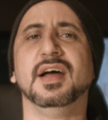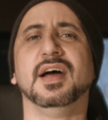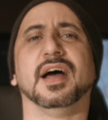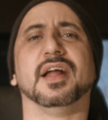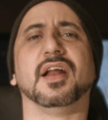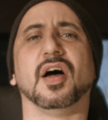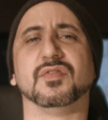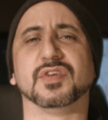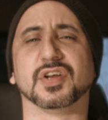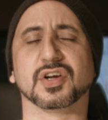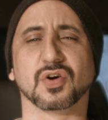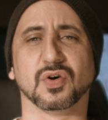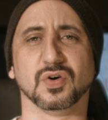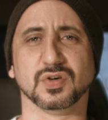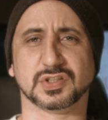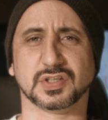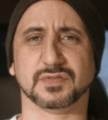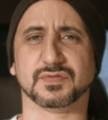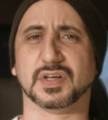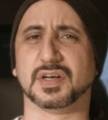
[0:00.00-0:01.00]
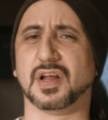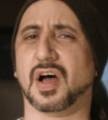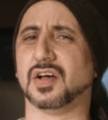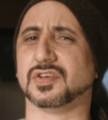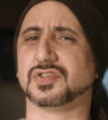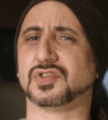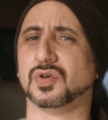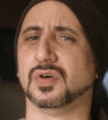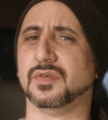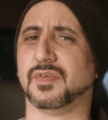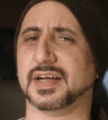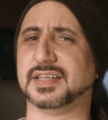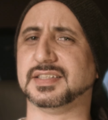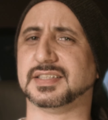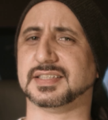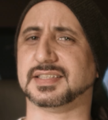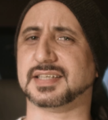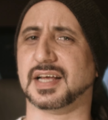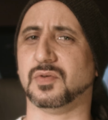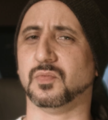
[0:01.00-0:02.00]
and over the course of the last sort of 8
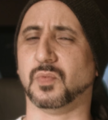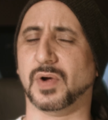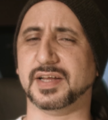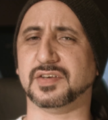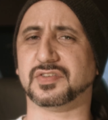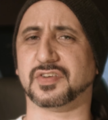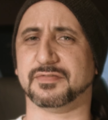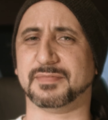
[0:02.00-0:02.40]
to 10 weeks,